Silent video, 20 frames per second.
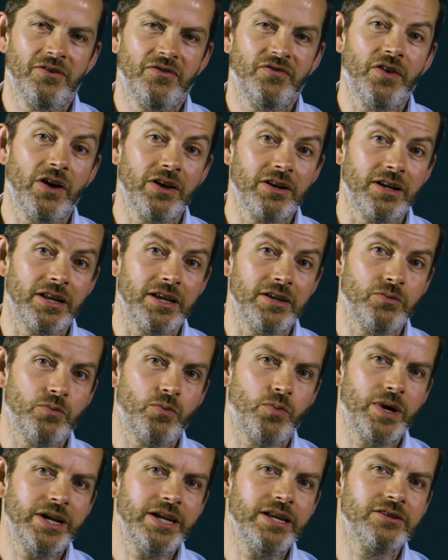Finally,
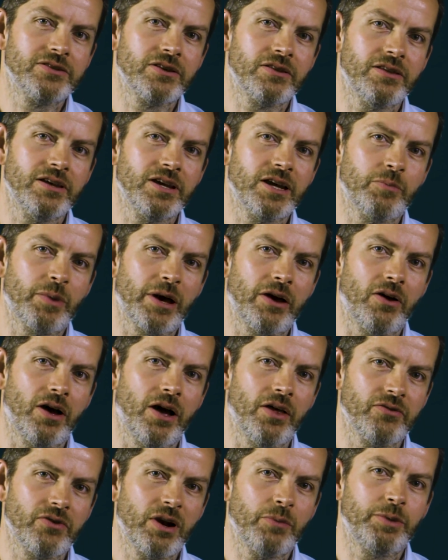we need to think about
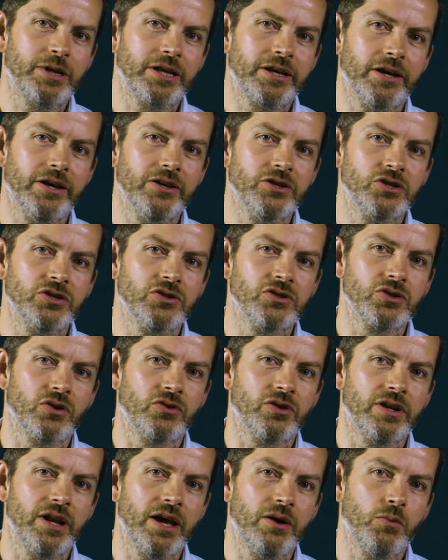other applications
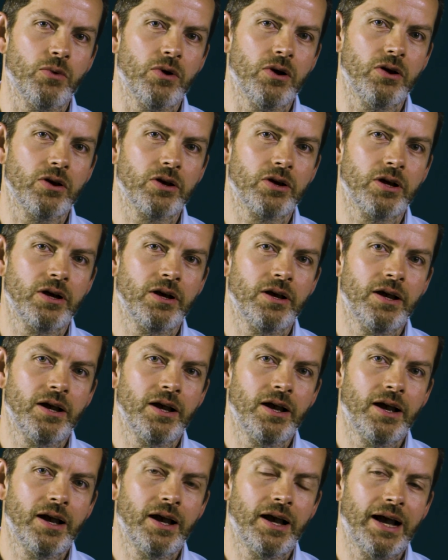on the network
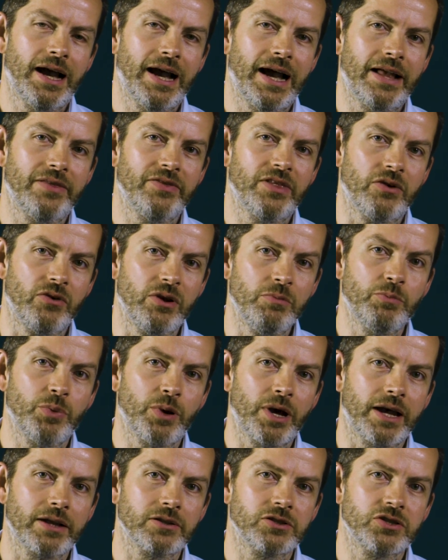and their
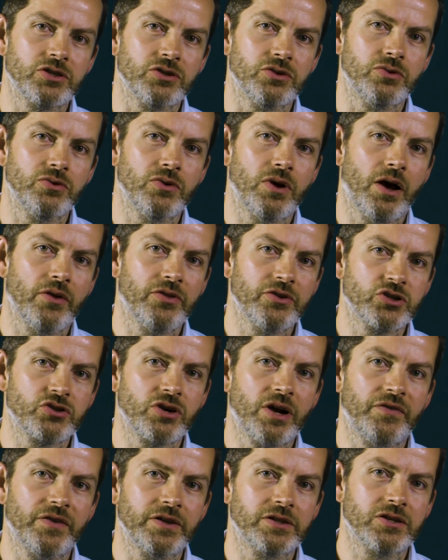impact to other
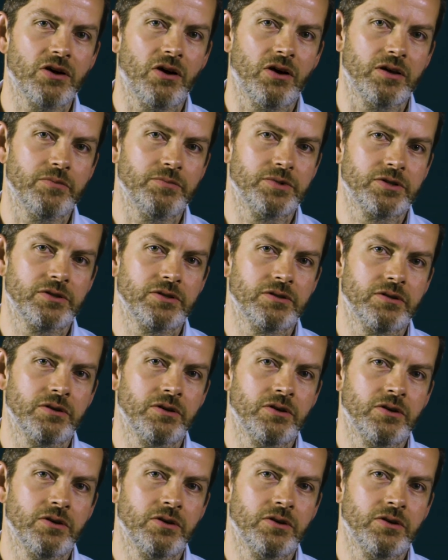traffic types.